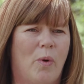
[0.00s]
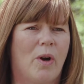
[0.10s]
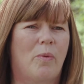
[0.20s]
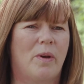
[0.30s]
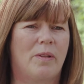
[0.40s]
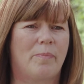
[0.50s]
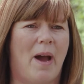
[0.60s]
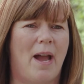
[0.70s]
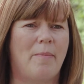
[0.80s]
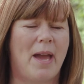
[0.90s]
work with
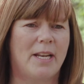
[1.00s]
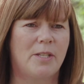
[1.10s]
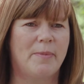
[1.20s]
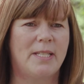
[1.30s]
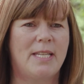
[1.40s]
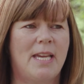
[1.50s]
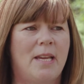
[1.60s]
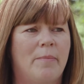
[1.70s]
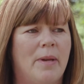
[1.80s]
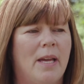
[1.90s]
my management
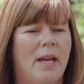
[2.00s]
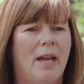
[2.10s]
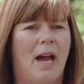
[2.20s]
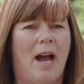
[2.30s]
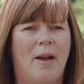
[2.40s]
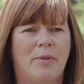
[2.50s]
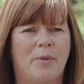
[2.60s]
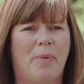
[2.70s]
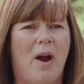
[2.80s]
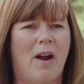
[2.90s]
team. I was
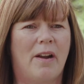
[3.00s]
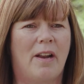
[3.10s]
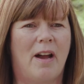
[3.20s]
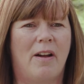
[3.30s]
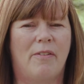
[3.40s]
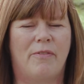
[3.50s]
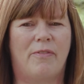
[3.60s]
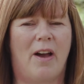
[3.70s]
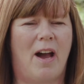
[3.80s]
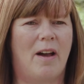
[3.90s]
a part
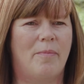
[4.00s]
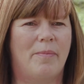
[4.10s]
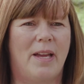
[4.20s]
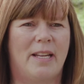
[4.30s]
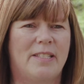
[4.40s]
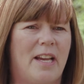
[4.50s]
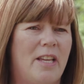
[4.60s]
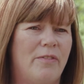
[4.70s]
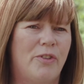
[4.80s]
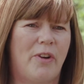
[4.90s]
of an
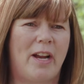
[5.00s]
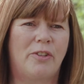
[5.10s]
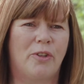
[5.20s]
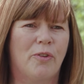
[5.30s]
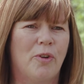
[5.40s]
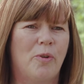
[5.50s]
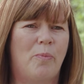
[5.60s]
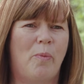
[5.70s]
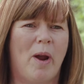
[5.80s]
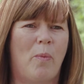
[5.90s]
executive director
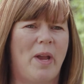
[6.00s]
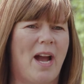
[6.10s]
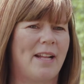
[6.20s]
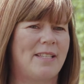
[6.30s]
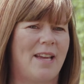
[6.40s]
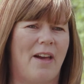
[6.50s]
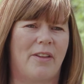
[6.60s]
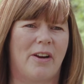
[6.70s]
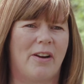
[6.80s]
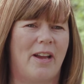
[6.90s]
group where we got
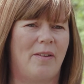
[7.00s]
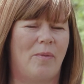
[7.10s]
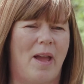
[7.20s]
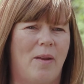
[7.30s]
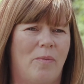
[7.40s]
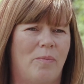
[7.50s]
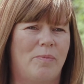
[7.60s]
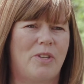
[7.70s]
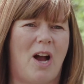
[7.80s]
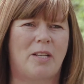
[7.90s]
together and
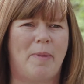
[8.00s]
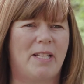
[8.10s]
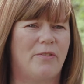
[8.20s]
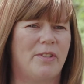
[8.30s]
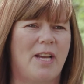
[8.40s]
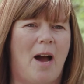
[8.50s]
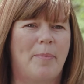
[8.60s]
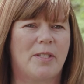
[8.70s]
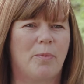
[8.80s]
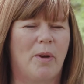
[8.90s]
talked about different
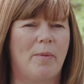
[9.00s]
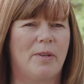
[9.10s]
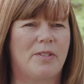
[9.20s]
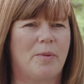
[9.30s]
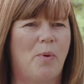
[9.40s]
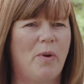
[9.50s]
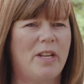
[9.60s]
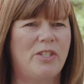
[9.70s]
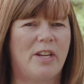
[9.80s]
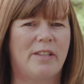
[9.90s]
topics and were able to
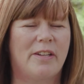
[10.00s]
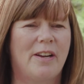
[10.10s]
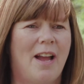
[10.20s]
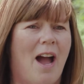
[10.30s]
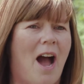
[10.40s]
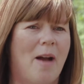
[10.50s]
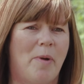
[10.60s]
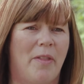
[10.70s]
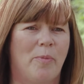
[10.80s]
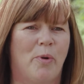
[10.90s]
support each other.
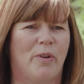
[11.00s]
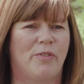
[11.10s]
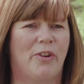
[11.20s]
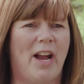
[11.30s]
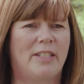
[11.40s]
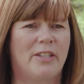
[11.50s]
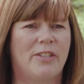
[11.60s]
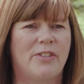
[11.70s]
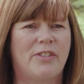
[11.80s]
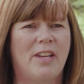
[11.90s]
I'm on the board of
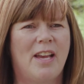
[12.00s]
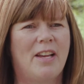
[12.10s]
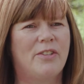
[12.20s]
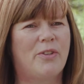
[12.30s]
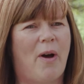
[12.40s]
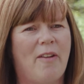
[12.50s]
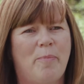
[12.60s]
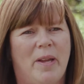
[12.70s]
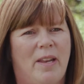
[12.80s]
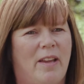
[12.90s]
directors, so
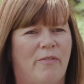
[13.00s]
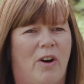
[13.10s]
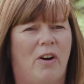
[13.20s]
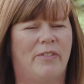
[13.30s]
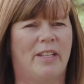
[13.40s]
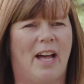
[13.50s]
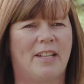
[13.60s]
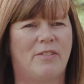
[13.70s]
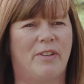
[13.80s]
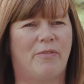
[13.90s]
I've been involved in
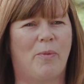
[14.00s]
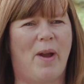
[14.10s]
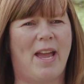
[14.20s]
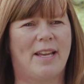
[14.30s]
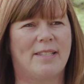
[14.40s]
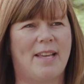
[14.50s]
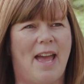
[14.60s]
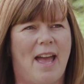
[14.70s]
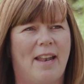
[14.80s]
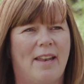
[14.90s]
lots of different ways,
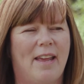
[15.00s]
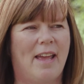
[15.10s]
and